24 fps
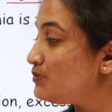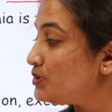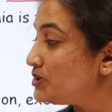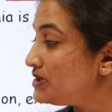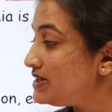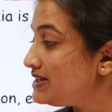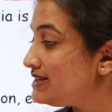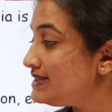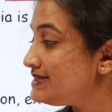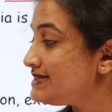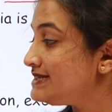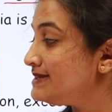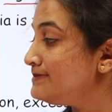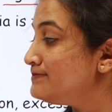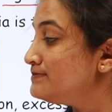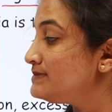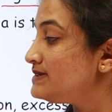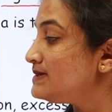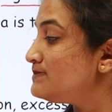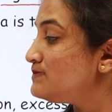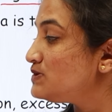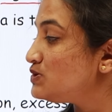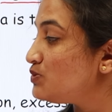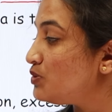what are the
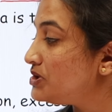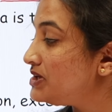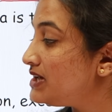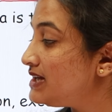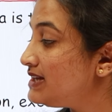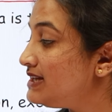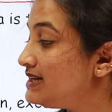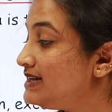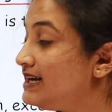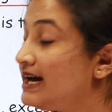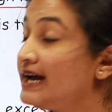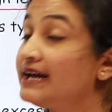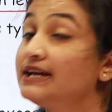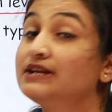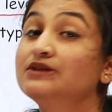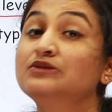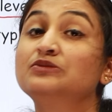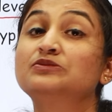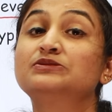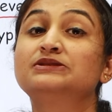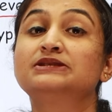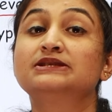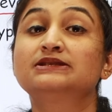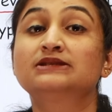symptoms, what are the
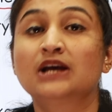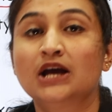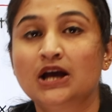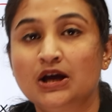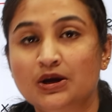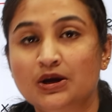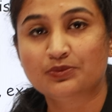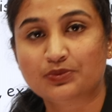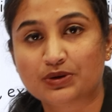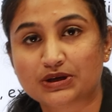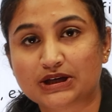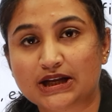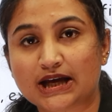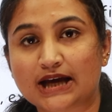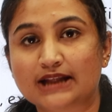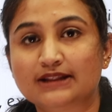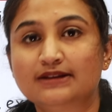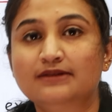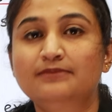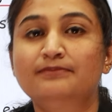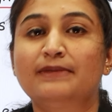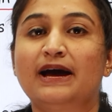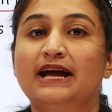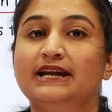diagnosis, what are
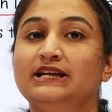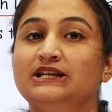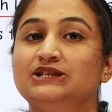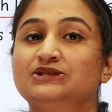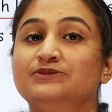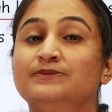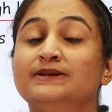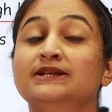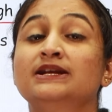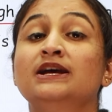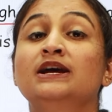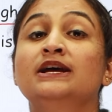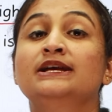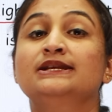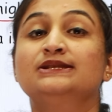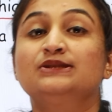the management.